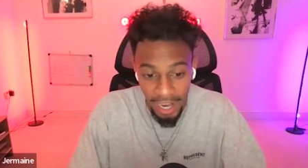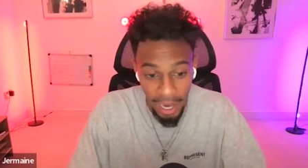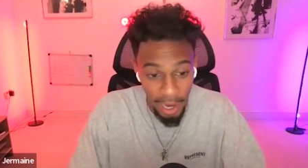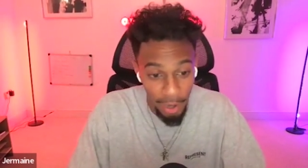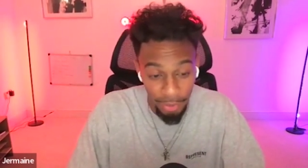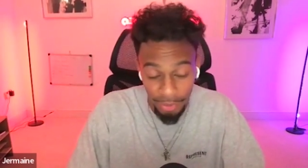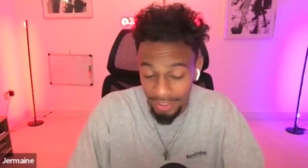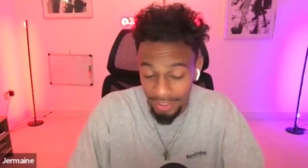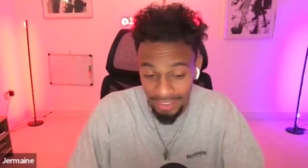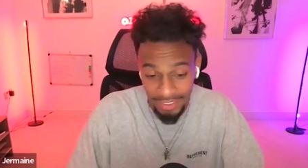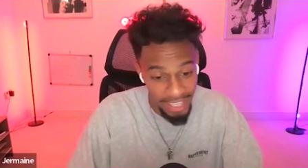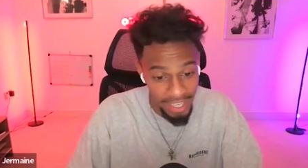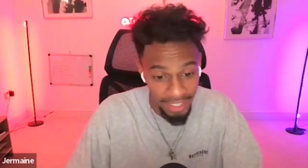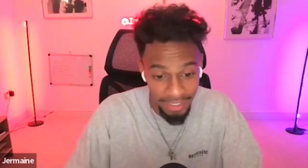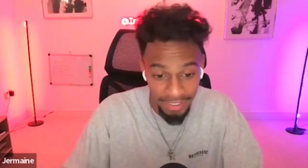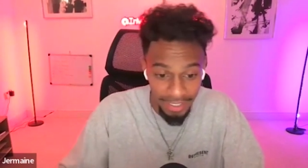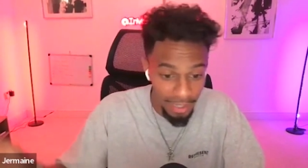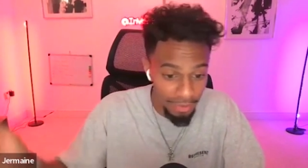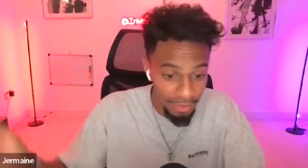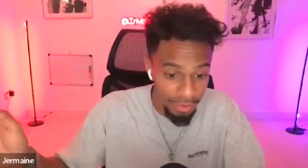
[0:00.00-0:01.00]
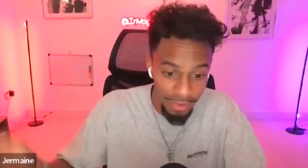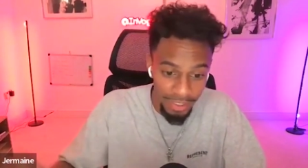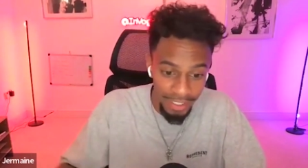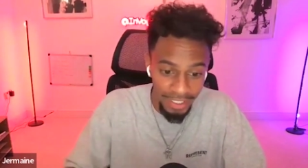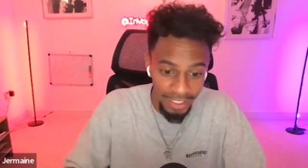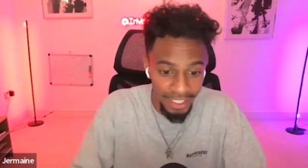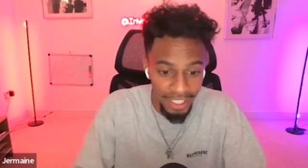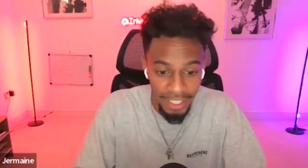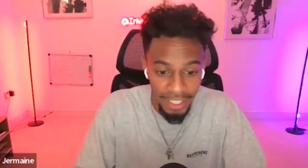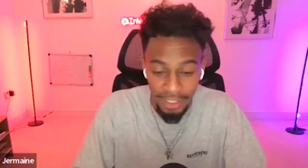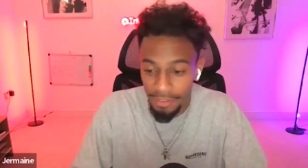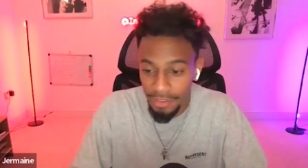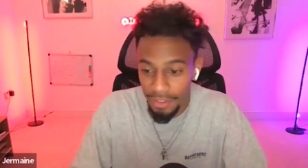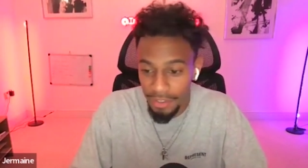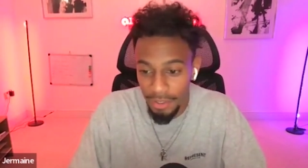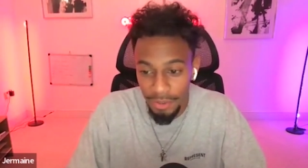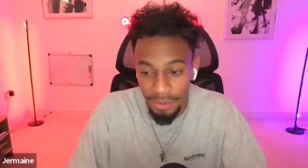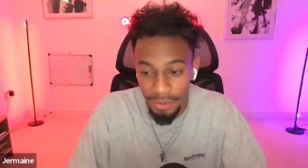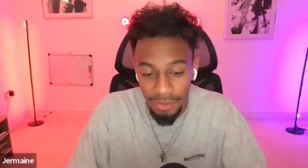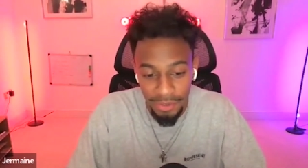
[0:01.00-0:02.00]
I was just testing everything. Like I had nothing
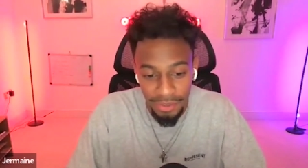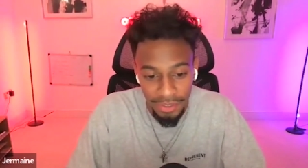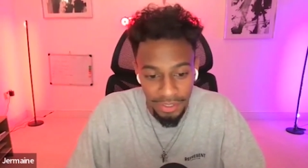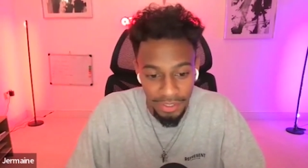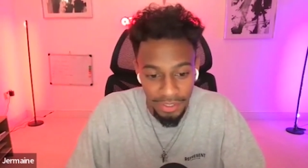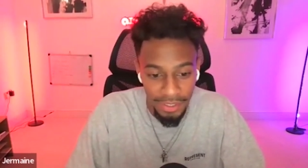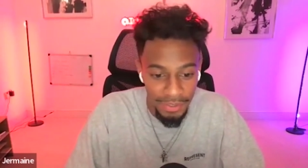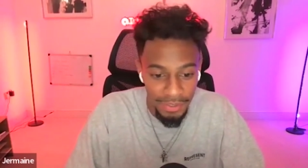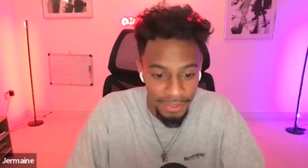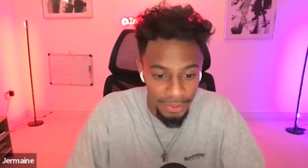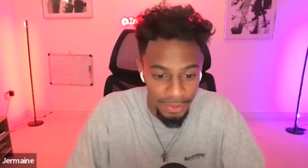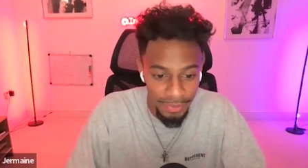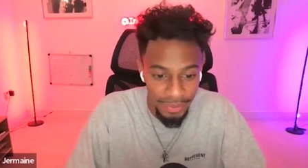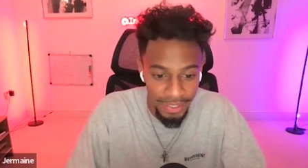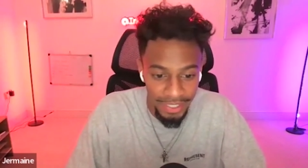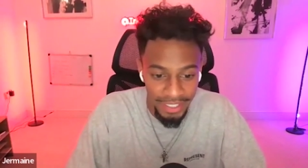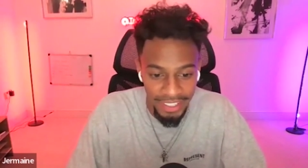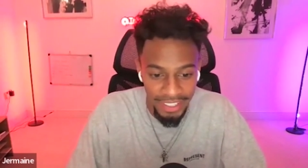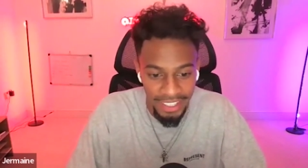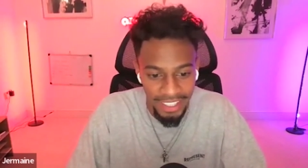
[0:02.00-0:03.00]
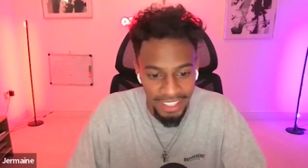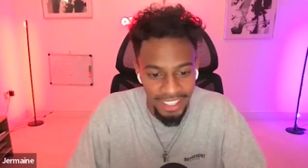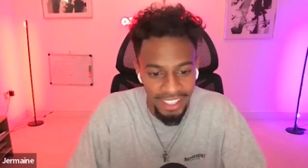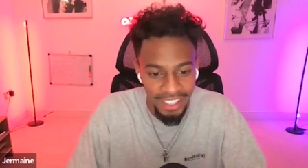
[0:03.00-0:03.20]
to lose. Do you know what I mean? Yeah.